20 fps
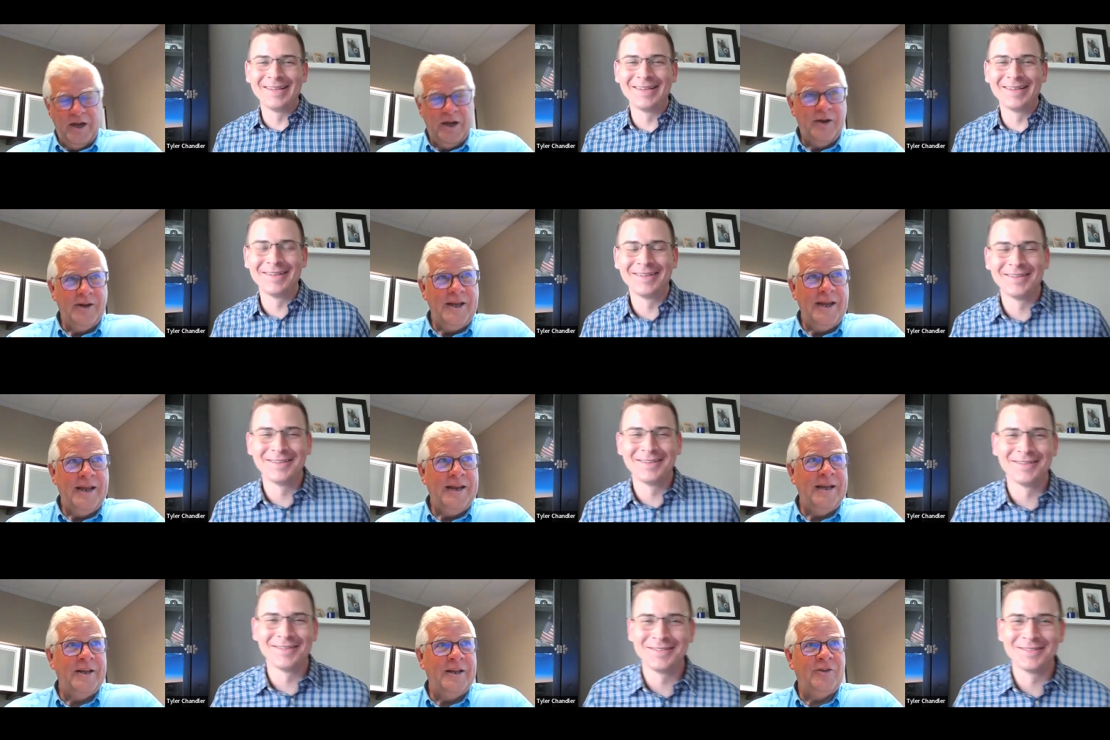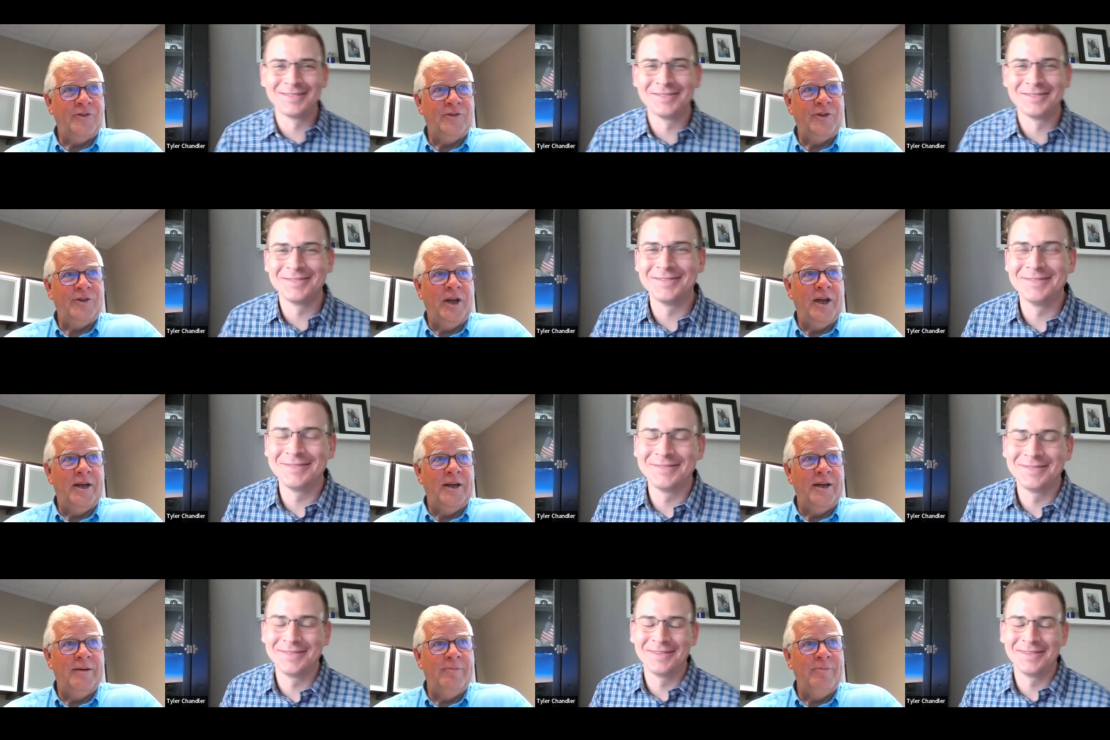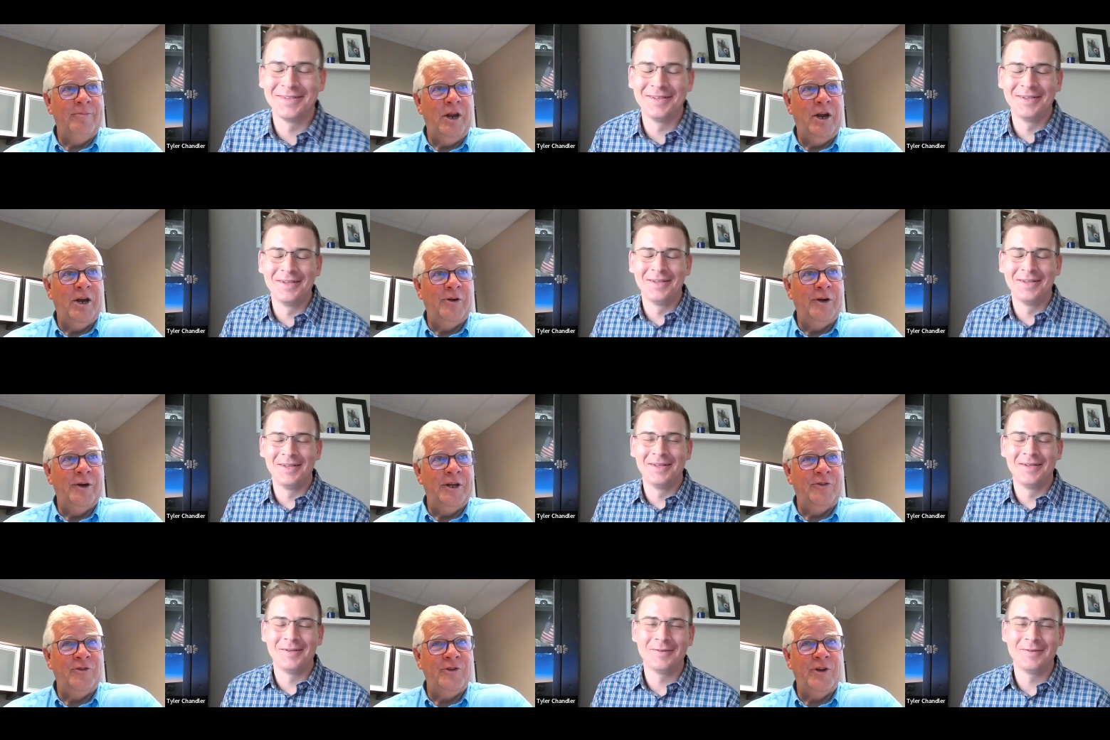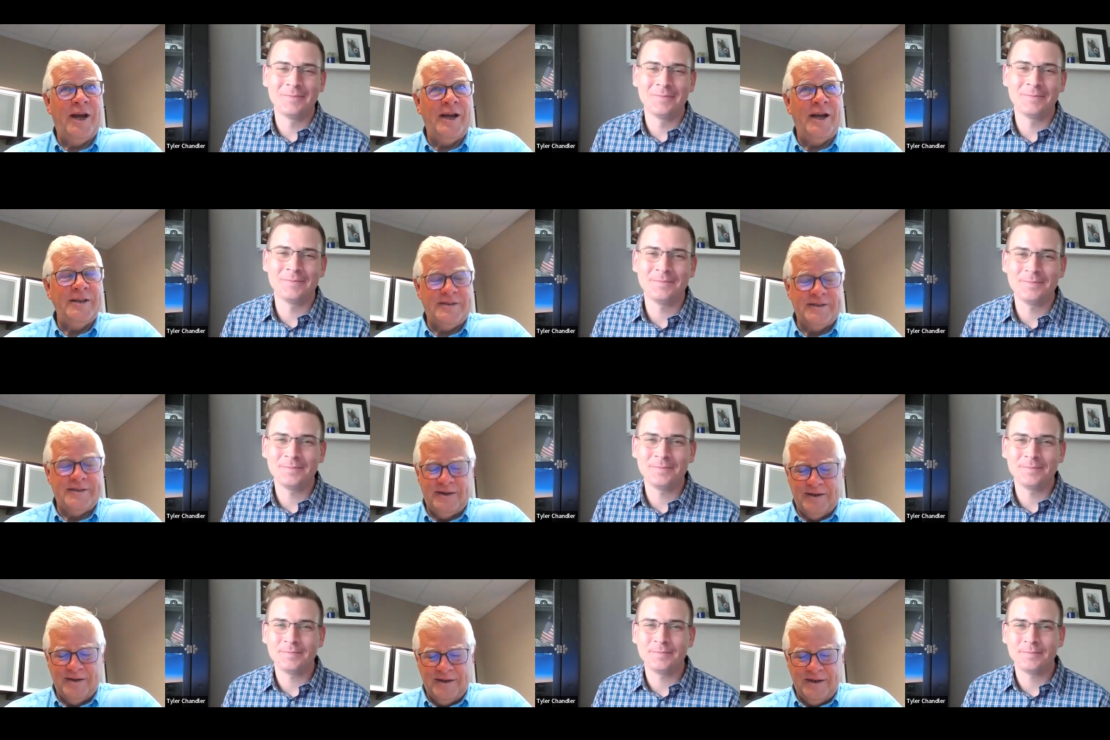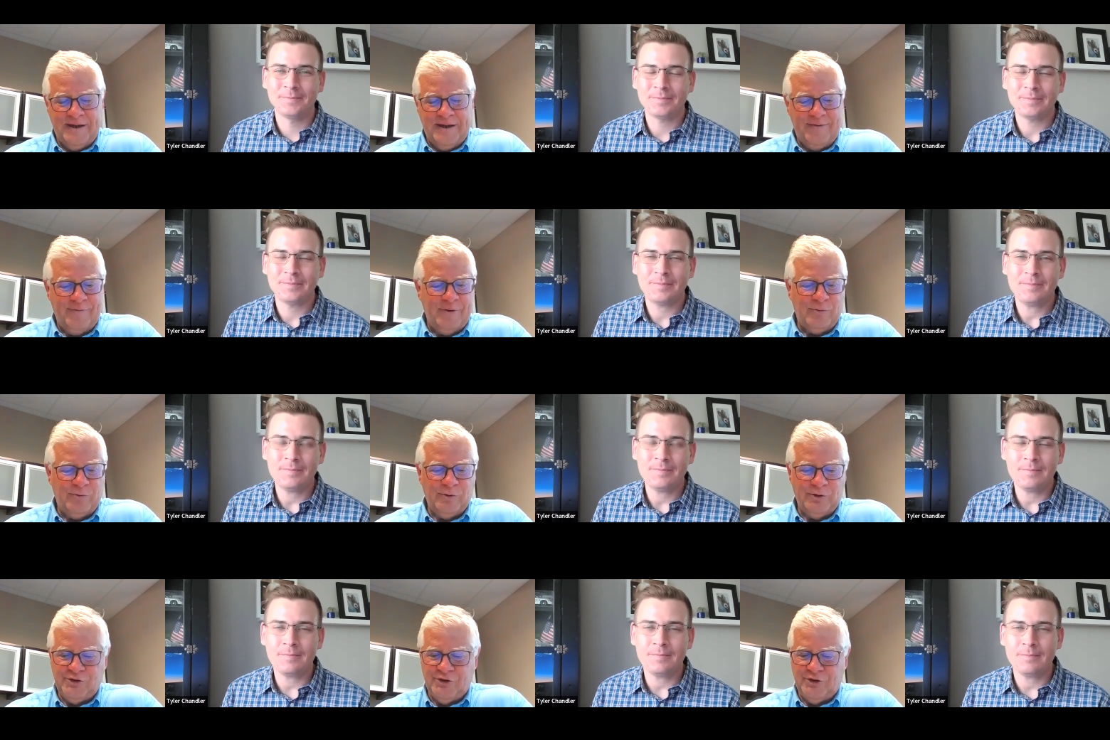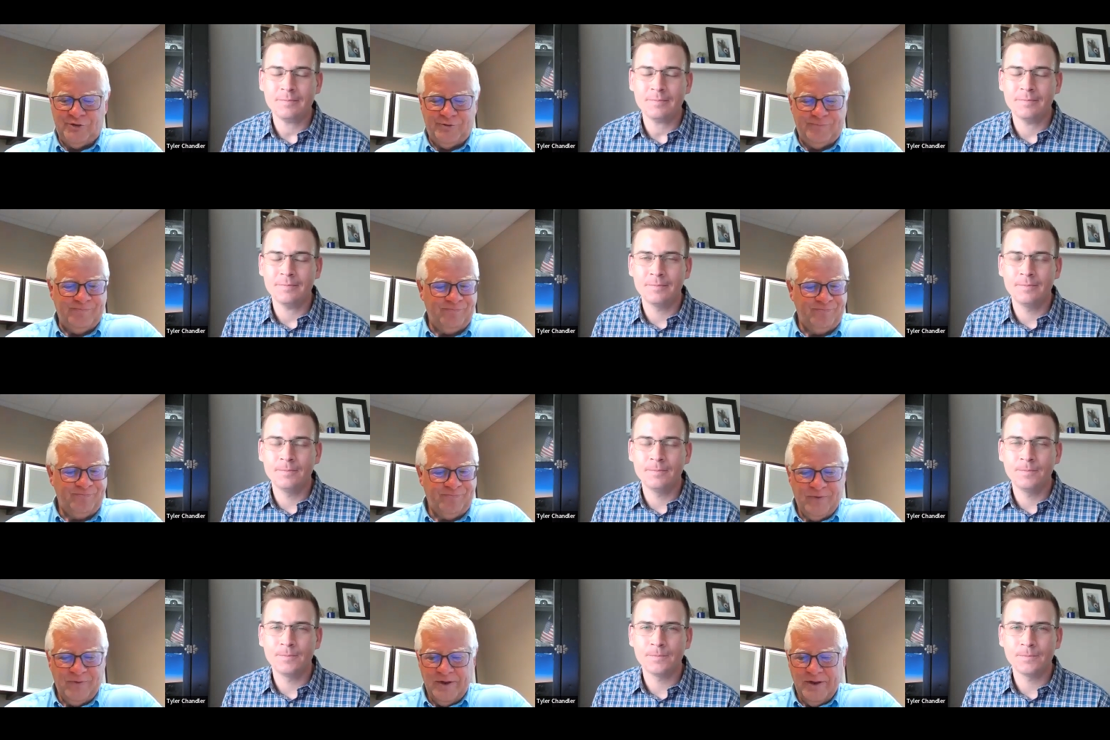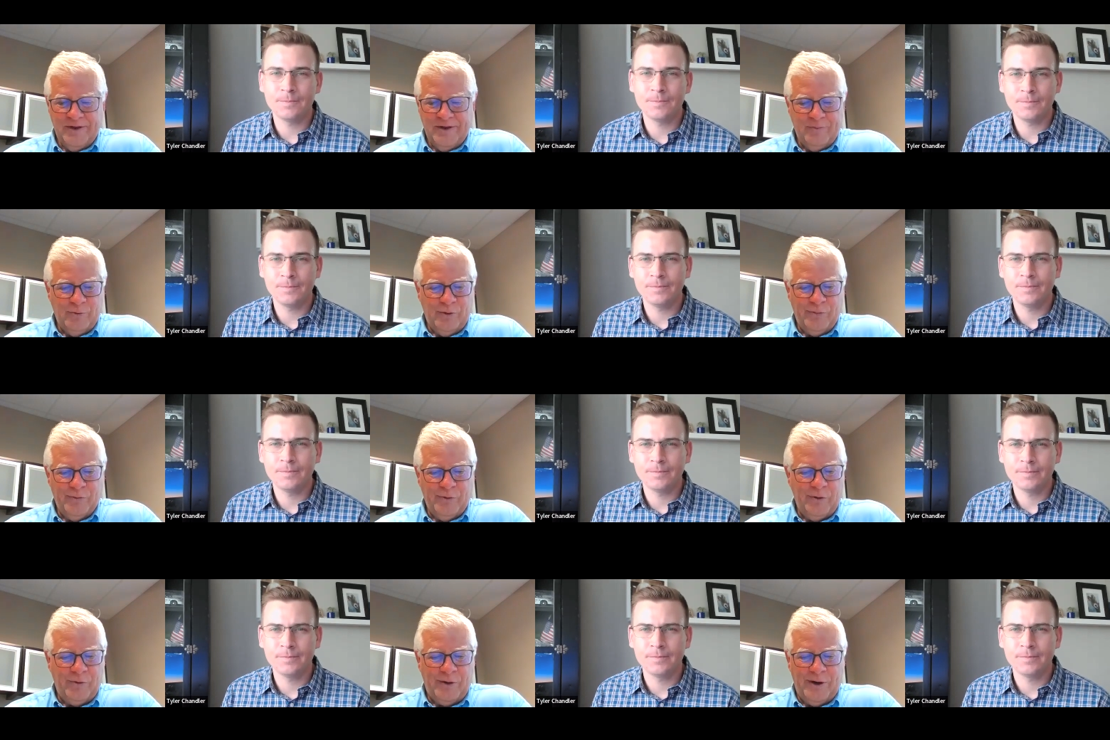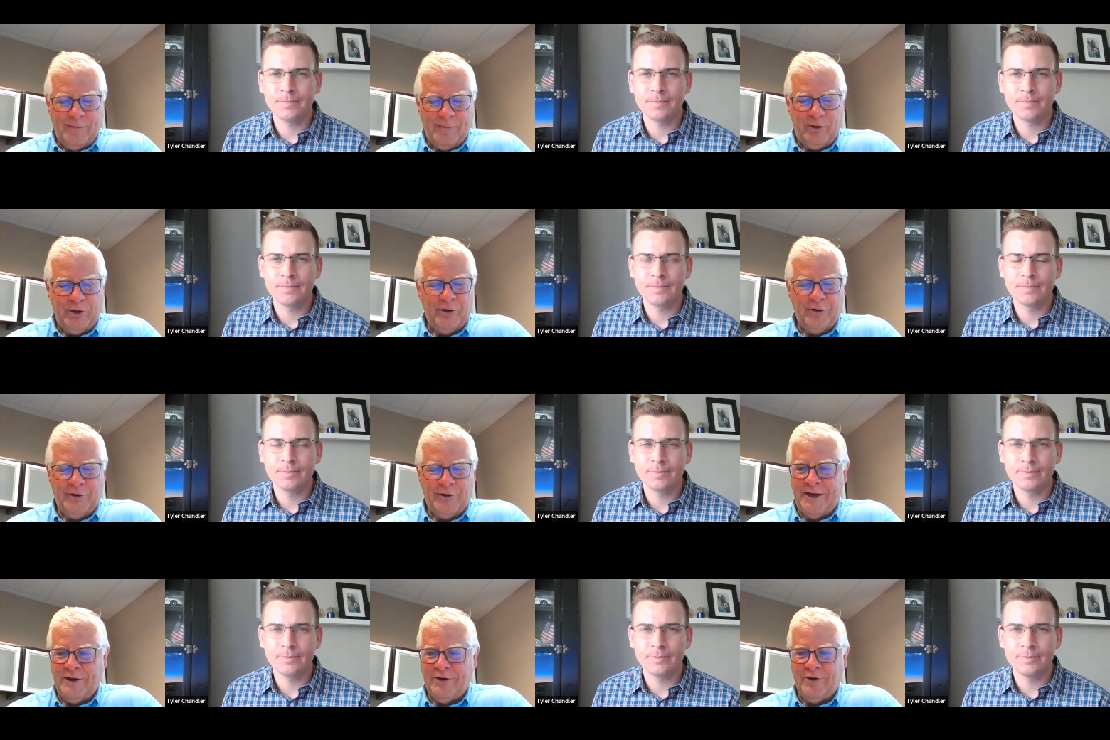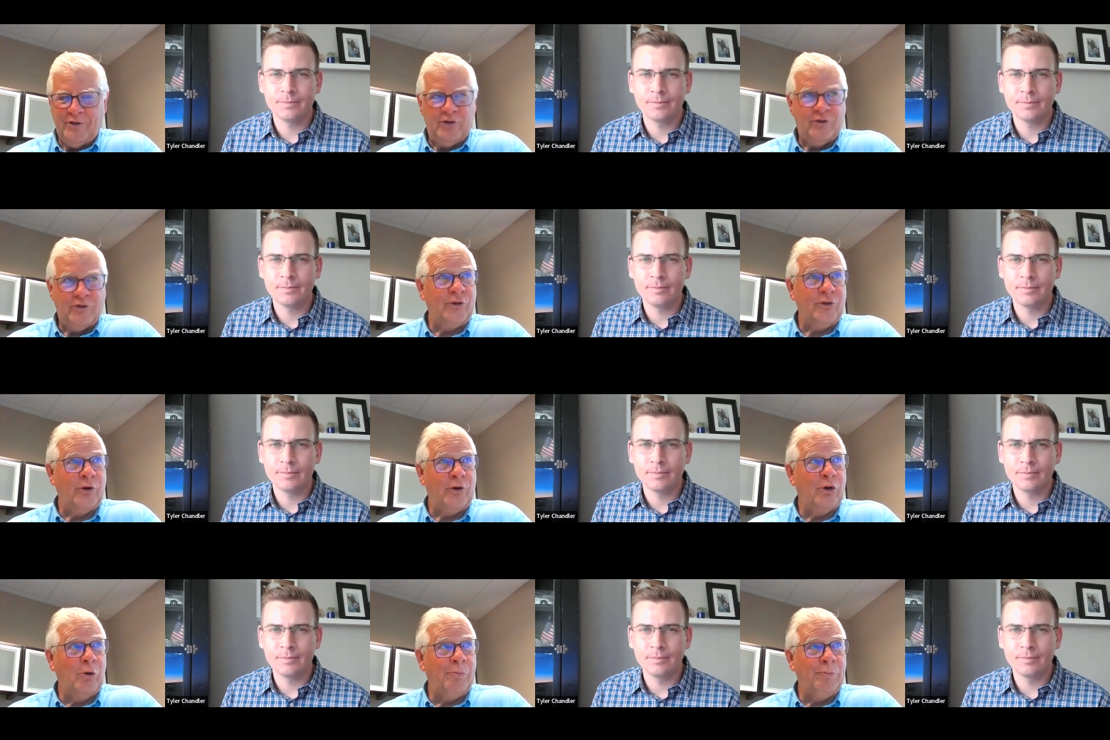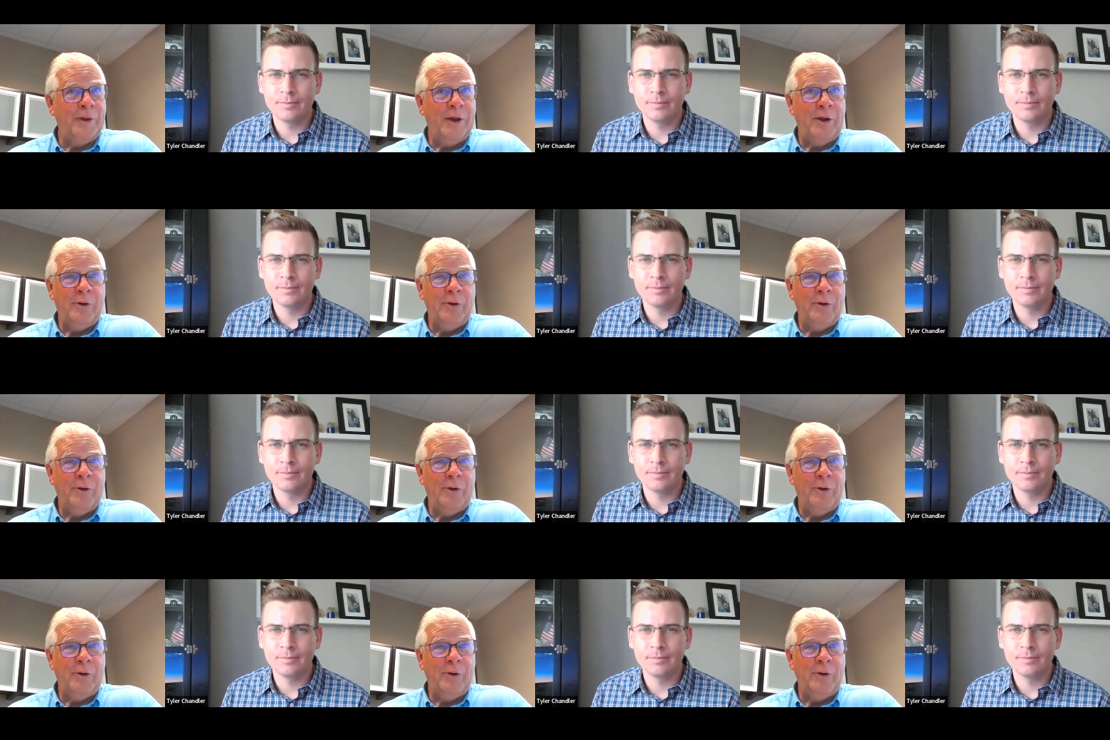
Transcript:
Speaker 1: you know, it is, uh, you know, it is nice, uh, even with just when we were able to go down to the Circle